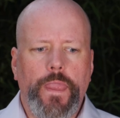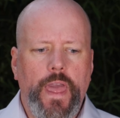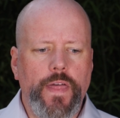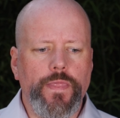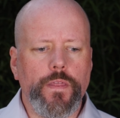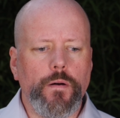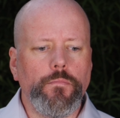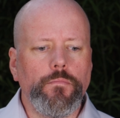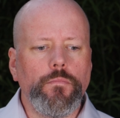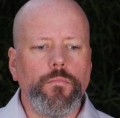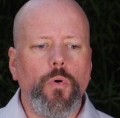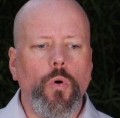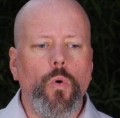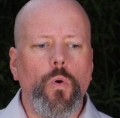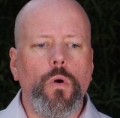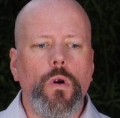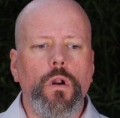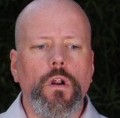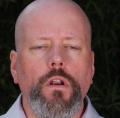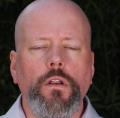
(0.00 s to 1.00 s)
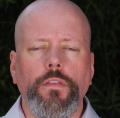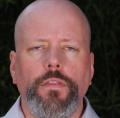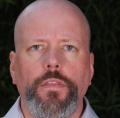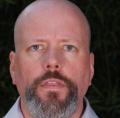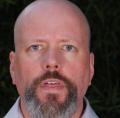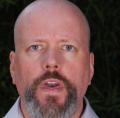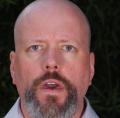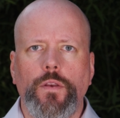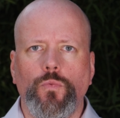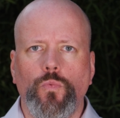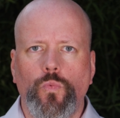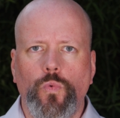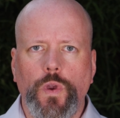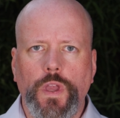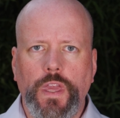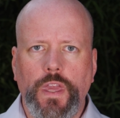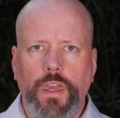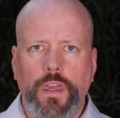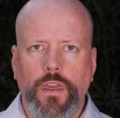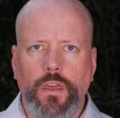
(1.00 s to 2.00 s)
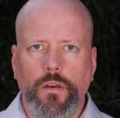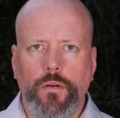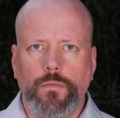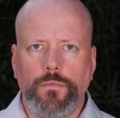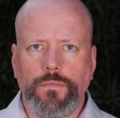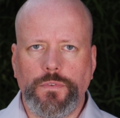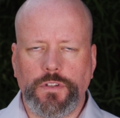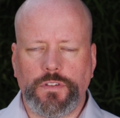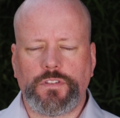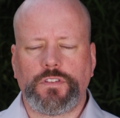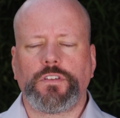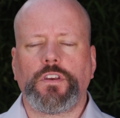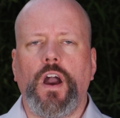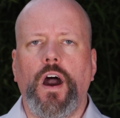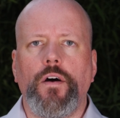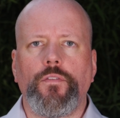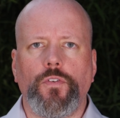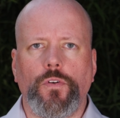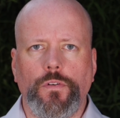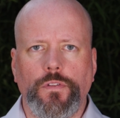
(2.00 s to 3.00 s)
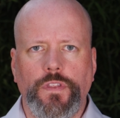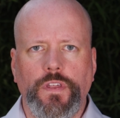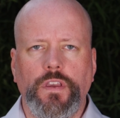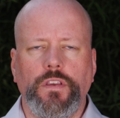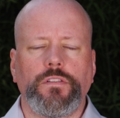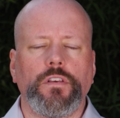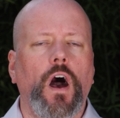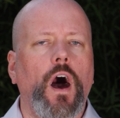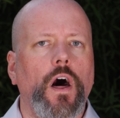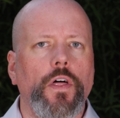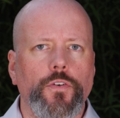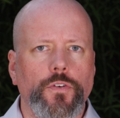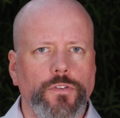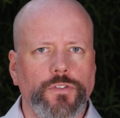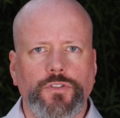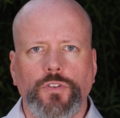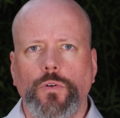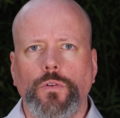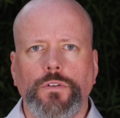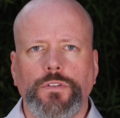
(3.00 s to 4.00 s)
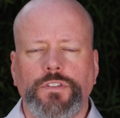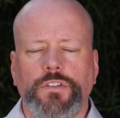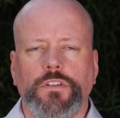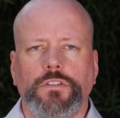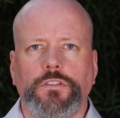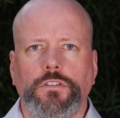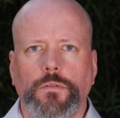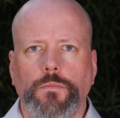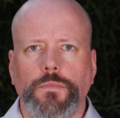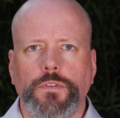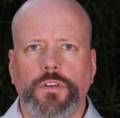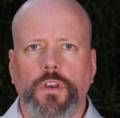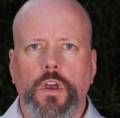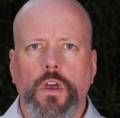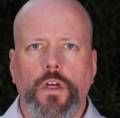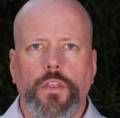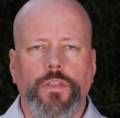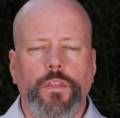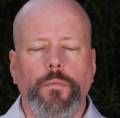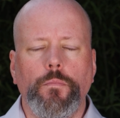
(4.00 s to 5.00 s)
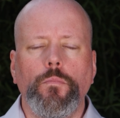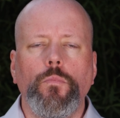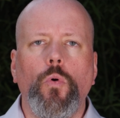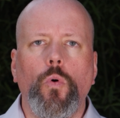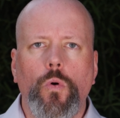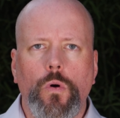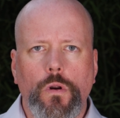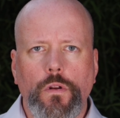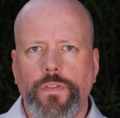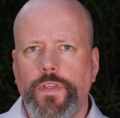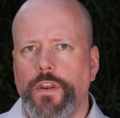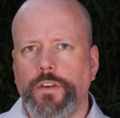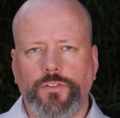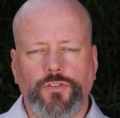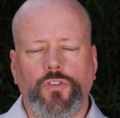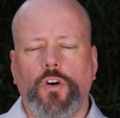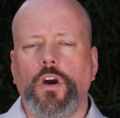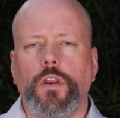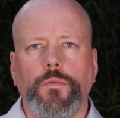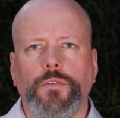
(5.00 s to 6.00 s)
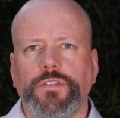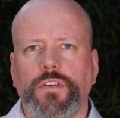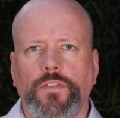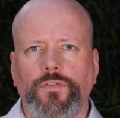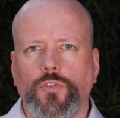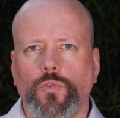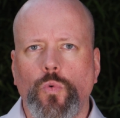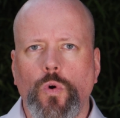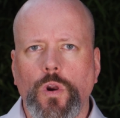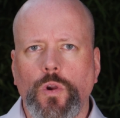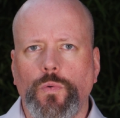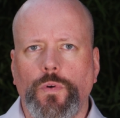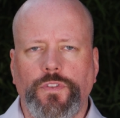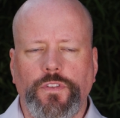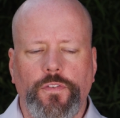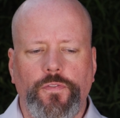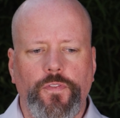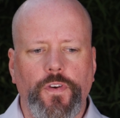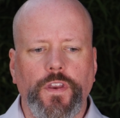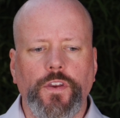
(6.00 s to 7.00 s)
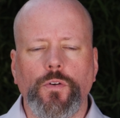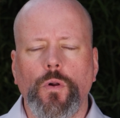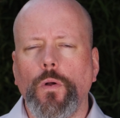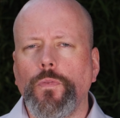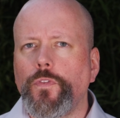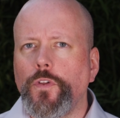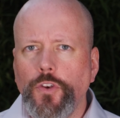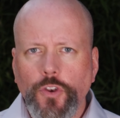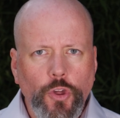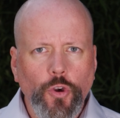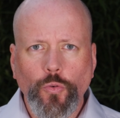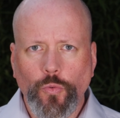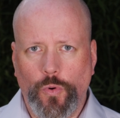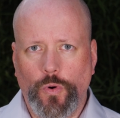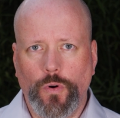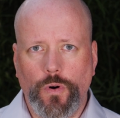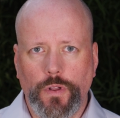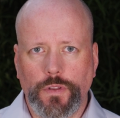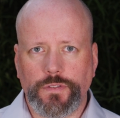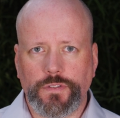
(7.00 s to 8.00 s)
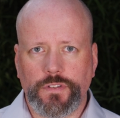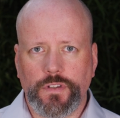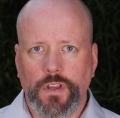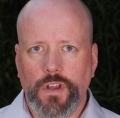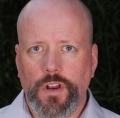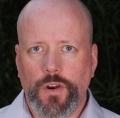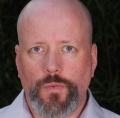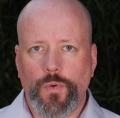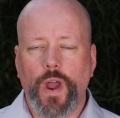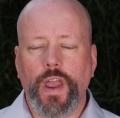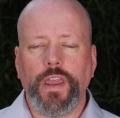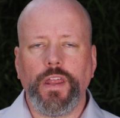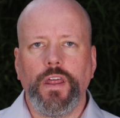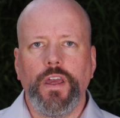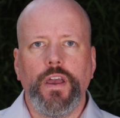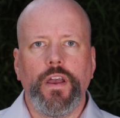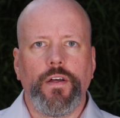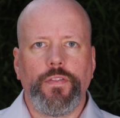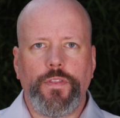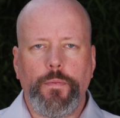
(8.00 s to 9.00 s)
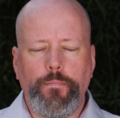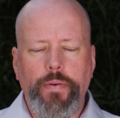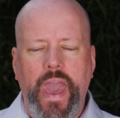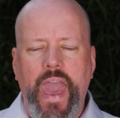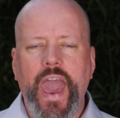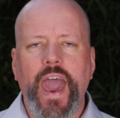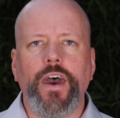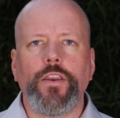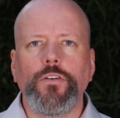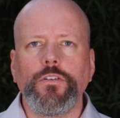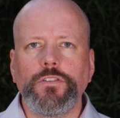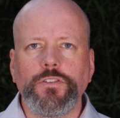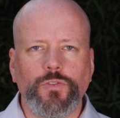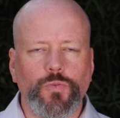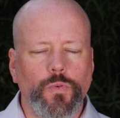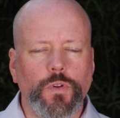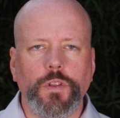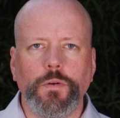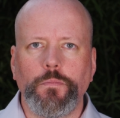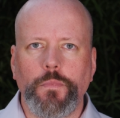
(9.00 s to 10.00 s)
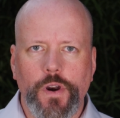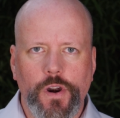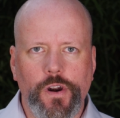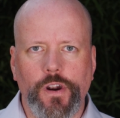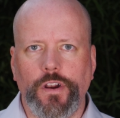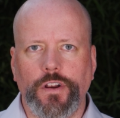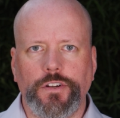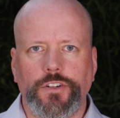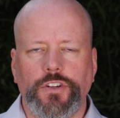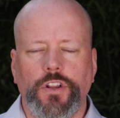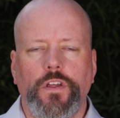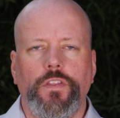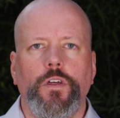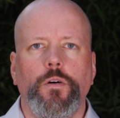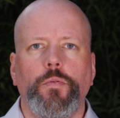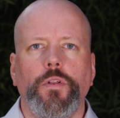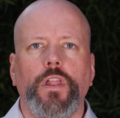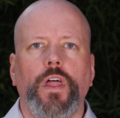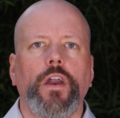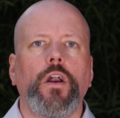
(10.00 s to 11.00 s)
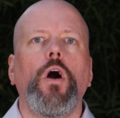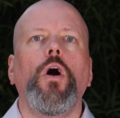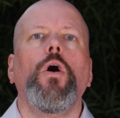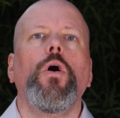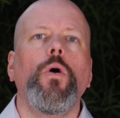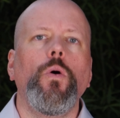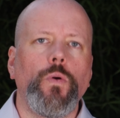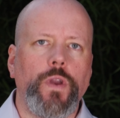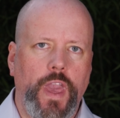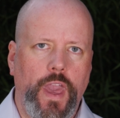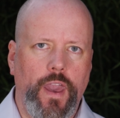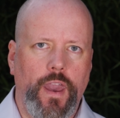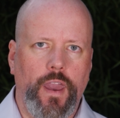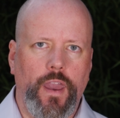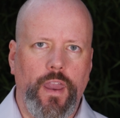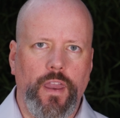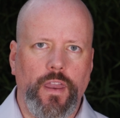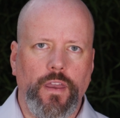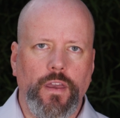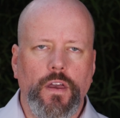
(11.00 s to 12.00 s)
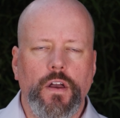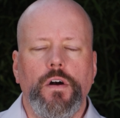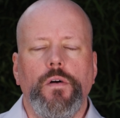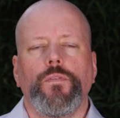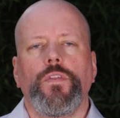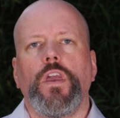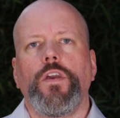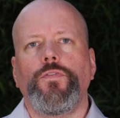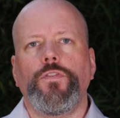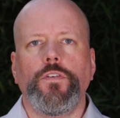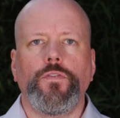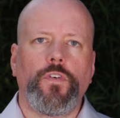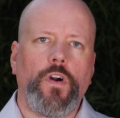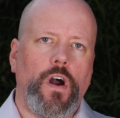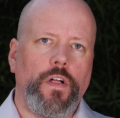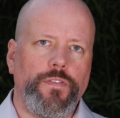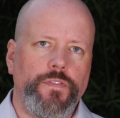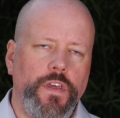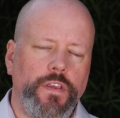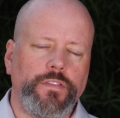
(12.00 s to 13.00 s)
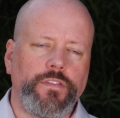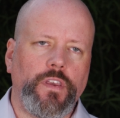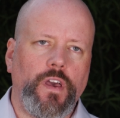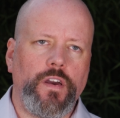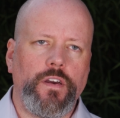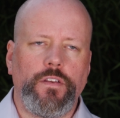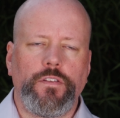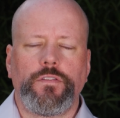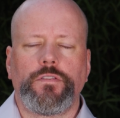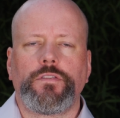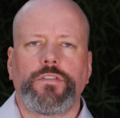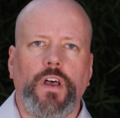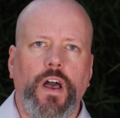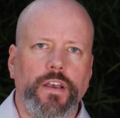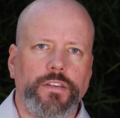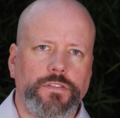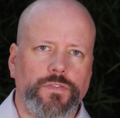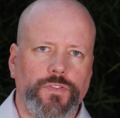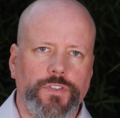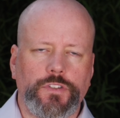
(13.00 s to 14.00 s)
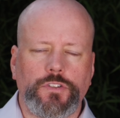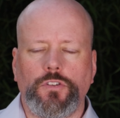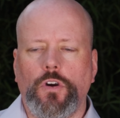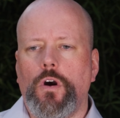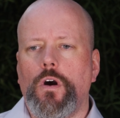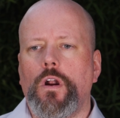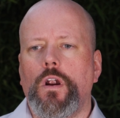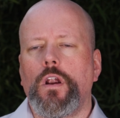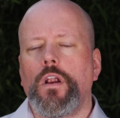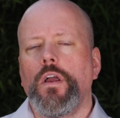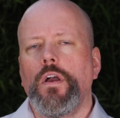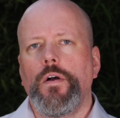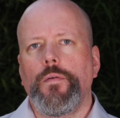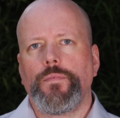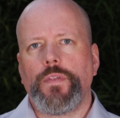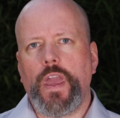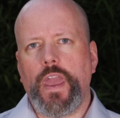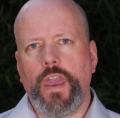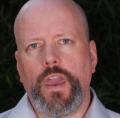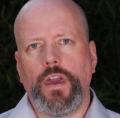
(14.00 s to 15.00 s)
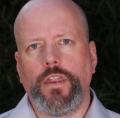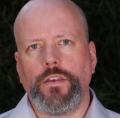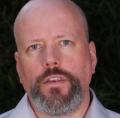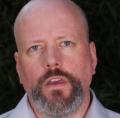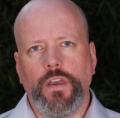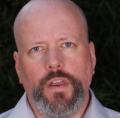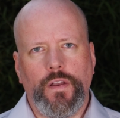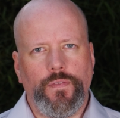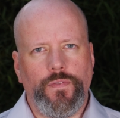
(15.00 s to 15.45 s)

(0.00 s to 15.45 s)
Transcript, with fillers: And the more that we discover these other solar systems, the more that astronomers have to work with to figure out the new rules, right? The patterns will emerge. They'll be like, okay, if you've got this size of a star and,